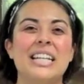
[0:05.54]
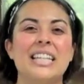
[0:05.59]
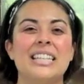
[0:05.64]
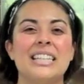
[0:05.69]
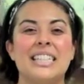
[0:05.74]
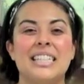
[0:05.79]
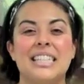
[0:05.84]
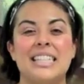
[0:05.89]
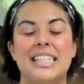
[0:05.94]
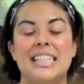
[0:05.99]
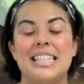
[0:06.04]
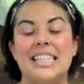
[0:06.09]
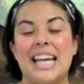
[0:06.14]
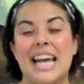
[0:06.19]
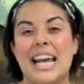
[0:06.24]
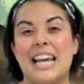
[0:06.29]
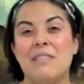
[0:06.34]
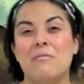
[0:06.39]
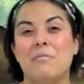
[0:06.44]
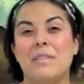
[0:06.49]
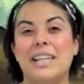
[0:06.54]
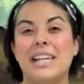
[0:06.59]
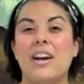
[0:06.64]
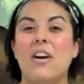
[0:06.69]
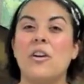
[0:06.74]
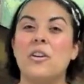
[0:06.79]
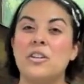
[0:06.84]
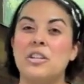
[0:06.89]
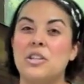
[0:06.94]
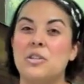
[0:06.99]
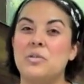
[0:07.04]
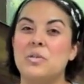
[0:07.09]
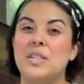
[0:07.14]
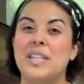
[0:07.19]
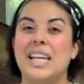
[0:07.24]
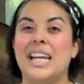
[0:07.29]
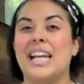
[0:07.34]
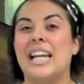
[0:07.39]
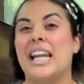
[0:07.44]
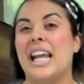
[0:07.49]
Today we are
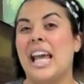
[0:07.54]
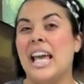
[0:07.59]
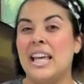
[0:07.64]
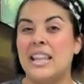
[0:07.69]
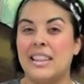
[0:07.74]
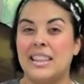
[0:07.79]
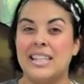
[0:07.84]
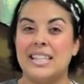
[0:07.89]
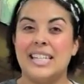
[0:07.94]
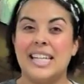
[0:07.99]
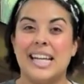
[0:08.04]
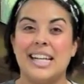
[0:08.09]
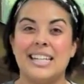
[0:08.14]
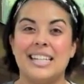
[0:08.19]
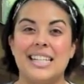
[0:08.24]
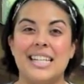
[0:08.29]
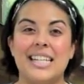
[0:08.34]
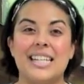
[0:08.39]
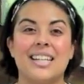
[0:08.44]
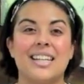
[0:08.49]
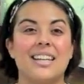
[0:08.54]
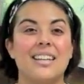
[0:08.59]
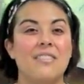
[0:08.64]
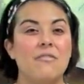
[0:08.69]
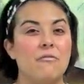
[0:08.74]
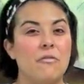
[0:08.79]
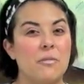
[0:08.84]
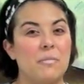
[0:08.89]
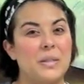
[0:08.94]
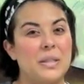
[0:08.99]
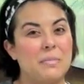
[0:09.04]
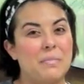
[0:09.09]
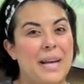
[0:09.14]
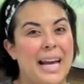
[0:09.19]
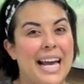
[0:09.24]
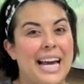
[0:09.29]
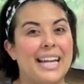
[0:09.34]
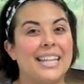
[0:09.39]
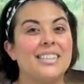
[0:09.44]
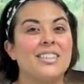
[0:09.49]
using the technique from
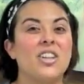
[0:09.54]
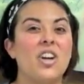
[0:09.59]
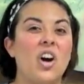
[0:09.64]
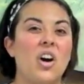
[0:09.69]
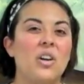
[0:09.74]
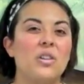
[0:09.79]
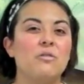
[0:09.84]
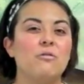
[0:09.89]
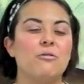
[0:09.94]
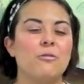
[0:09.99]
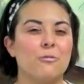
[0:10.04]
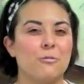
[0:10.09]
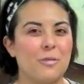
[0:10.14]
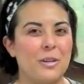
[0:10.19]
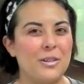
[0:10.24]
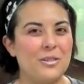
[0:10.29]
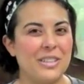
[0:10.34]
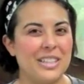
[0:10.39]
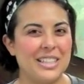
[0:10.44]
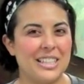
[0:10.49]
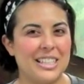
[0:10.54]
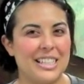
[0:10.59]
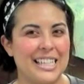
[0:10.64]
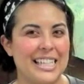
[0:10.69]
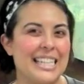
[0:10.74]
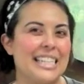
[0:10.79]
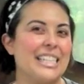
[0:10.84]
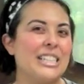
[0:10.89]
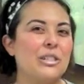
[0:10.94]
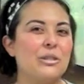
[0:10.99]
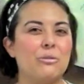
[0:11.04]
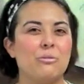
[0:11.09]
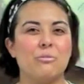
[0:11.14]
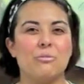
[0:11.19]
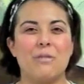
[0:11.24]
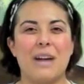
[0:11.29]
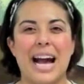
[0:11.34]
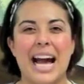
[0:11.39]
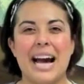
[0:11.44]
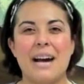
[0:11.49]
Japan called furokashi to
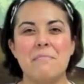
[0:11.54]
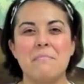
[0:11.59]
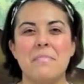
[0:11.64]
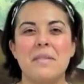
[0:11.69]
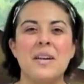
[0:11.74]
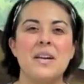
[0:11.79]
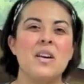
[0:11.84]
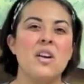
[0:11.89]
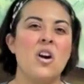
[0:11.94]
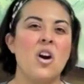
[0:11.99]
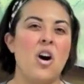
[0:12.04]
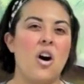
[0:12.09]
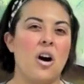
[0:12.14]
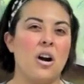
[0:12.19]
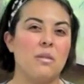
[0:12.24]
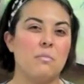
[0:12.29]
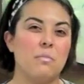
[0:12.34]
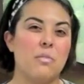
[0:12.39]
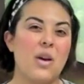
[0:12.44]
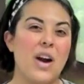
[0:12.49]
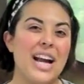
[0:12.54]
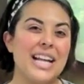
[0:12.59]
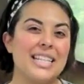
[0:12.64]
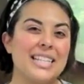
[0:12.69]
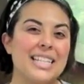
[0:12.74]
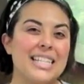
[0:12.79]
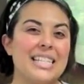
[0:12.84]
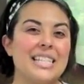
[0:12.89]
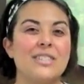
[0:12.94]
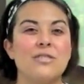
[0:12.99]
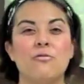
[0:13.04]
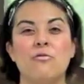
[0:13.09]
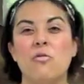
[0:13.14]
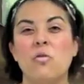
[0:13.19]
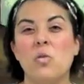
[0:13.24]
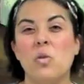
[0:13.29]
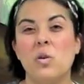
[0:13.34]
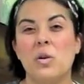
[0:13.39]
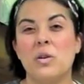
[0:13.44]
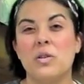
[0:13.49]
wrap our prizes
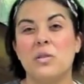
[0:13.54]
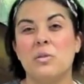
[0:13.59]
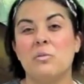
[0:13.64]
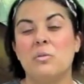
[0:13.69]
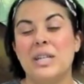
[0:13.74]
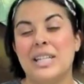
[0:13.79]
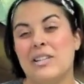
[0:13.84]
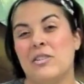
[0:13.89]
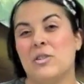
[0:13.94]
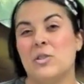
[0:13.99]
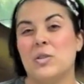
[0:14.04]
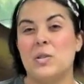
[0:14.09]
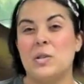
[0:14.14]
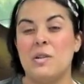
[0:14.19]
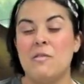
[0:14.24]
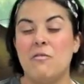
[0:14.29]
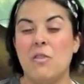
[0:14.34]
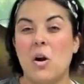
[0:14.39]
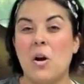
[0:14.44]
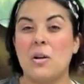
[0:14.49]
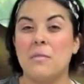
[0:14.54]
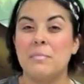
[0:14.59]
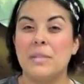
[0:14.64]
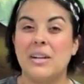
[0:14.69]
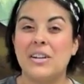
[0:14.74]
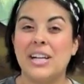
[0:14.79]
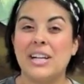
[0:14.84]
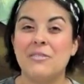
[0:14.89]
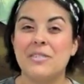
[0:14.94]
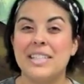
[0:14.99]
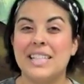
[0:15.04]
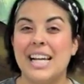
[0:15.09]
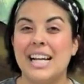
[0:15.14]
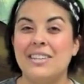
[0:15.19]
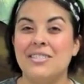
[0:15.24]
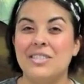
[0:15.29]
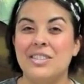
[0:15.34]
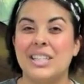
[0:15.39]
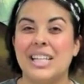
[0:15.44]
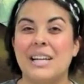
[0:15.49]
for the winners of our America
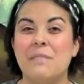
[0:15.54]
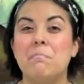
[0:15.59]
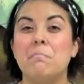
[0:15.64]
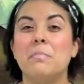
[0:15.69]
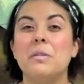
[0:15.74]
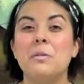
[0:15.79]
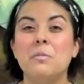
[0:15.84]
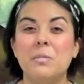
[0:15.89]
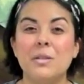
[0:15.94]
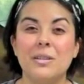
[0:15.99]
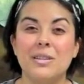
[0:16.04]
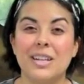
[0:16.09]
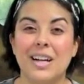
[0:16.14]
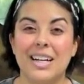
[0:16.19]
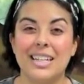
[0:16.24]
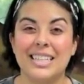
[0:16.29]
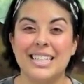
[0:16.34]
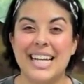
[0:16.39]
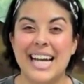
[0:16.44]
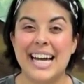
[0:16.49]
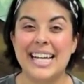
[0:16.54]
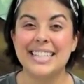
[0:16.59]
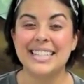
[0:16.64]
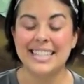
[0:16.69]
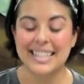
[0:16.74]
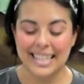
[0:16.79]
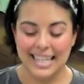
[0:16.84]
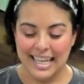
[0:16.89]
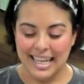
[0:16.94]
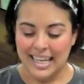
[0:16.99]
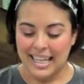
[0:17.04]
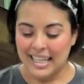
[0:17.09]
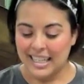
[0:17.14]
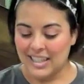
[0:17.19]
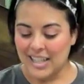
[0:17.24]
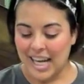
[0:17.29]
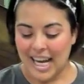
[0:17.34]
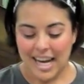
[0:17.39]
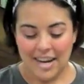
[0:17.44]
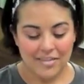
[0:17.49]
Recycles Safe billboard contest. So
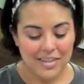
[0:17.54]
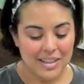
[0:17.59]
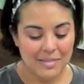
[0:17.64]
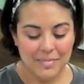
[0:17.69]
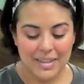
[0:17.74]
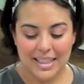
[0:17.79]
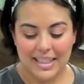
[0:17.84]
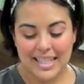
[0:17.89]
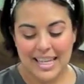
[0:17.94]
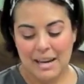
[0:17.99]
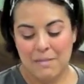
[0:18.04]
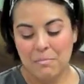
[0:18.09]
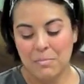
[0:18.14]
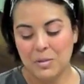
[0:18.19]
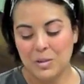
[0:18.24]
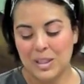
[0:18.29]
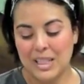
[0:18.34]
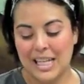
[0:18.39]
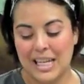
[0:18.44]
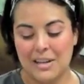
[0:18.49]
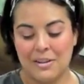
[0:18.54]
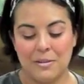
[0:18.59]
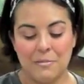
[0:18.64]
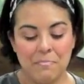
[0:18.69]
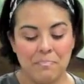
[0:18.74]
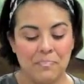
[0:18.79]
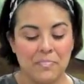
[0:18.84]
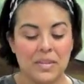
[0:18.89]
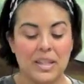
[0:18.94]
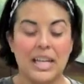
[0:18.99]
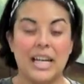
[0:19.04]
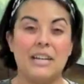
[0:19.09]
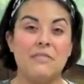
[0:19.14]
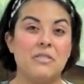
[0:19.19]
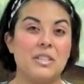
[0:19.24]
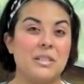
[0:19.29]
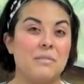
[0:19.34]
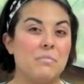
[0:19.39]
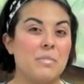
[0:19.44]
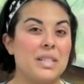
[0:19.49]
I have some examples here of
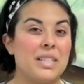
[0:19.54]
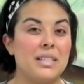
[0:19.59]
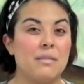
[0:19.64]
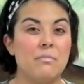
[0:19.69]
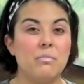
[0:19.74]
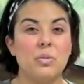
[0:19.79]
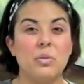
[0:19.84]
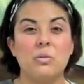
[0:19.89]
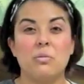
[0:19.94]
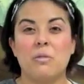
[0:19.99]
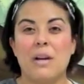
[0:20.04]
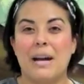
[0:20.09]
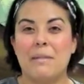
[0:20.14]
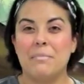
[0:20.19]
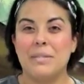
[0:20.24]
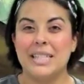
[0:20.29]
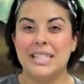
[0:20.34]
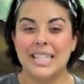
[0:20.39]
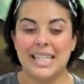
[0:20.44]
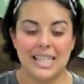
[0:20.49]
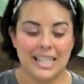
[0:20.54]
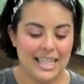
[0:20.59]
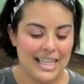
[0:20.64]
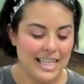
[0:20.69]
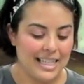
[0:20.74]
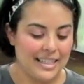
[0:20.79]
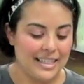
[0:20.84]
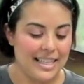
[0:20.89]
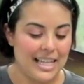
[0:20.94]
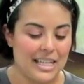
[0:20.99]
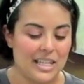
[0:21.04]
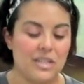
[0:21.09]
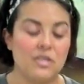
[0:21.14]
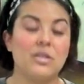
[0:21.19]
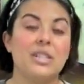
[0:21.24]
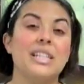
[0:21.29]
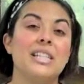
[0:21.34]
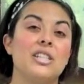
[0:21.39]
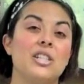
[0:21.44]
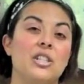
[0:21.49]
some simple wrapping techniques that you
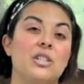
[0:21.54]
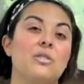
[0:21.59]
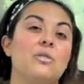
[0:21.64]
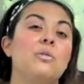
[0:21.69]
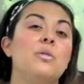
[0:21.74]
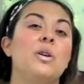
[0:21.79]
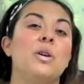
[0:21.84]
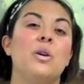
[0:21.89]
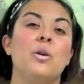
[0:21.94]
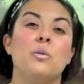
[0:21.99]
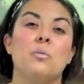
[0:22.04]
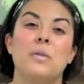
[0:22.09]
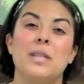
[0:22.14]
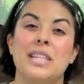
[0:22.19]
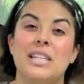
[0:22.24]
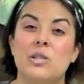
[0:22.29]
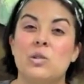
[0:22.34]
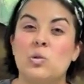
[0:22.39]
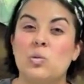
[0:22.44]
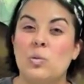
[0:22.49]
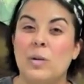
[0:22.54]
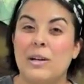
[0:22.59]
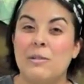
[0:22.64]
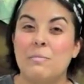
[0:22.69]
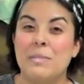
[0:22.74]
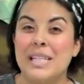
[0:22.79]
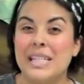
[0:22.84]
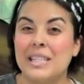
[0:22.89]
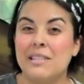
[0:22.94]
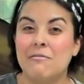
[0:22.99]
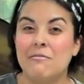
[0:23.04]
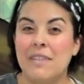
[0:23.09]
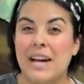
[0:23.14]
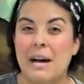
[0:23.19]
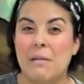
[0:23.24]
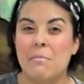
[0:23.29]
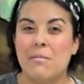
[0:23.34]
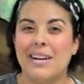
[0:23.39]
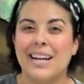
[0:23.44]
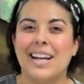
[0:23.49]
can do with a square piece of
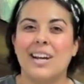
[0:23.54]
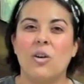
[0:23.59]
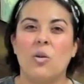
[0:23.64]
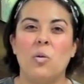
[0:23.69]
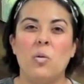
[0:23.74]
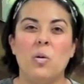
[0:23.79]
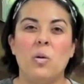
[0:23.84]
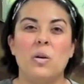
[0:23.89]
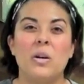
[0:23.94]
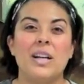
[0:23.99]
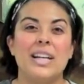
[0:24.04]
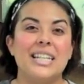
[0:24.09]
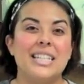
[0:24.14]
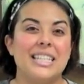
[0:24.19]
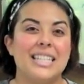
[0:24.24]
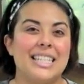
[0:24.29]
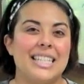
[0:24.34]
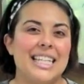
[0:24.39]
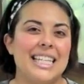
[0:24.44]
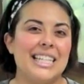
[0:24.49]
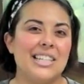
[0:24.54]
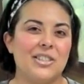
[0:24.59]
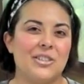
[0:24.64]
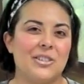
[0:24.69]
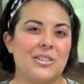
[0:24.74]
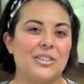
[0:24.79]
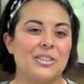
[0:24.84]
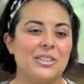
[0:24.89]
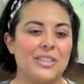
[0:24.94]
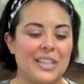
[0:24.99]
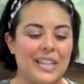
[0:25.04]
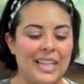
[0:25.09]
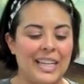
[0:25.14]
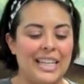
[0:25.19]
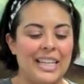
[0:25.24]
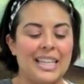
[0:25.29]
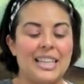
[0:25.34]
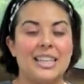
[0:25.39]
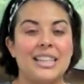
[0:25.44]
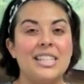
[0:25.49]
fabric or a t-shirt.
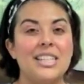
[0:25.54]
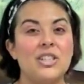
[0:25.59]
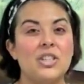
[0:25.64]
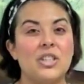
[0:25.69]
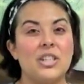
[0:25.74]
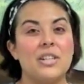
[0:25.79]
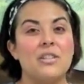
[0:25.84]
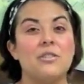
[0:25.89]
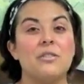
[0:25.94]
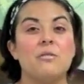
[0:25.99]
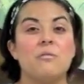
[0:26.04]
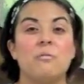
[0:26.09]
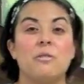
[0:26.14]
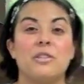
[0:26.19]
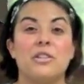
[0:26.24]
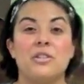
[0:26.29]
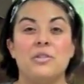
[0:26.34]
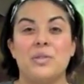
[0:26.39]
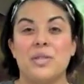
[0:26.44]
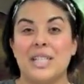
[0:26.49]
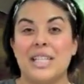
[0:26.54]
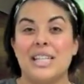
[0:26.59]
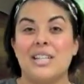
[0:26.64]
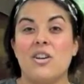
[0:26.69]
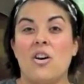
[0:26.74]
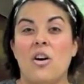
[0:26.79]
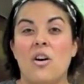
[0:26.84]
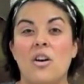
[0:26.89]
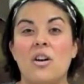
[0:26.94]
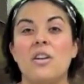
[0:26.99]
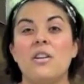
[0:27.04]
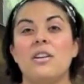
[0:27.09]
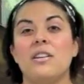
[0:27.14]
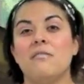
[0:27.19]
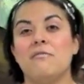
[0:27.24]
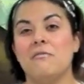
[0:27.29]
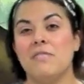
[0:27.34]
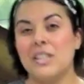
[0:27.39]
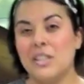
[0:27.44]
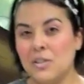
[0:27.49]
This year we're using our
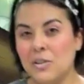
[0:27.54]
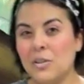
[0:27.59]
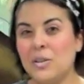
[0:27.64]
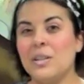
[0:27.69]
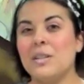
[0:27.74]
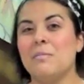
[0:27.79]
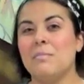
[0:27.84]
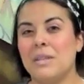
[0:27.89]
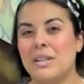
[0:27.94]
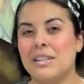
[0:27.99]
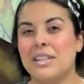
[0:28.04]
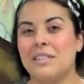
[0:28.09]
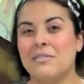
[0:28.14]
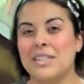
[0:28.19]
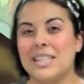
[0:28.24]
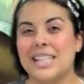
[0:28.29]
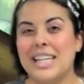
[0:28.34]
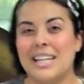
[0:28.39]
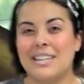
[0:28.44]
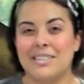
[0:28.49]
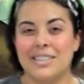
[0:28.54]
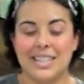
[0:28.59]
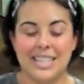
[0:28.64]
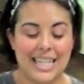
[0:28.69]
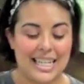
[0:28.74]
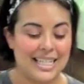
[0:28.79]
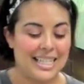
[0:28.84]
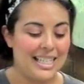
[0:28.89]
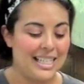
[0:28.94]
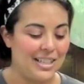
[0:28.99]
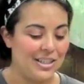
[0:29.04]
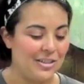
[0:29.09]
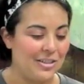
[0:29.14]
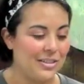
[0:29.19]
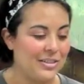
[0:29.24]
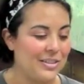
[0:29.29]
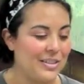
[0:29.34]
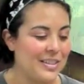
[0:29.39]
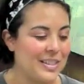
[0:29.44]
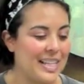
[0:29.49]
official America Recycles Day
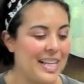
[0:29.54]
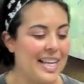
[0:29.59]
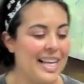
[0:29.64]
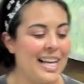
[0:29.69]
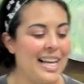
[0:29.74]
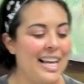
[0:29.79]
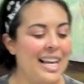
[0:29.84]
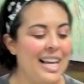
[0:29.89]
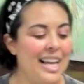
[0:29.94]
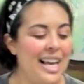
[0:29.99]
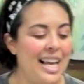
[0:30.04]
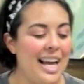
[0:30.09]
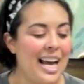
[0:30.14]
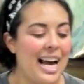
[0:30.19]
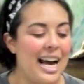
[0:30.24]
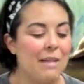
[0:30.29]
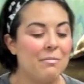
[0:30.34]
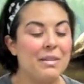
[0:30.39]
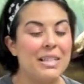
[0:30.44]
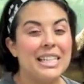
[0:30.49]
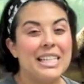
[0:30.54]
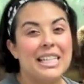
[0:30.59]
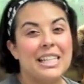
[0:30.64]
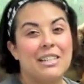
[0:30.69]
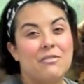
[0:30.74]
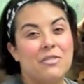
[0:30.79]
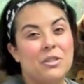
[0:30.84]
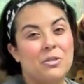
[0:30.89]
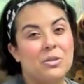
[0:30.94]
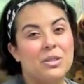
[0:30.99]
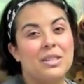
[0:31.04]
t-shirts. I'm going to give you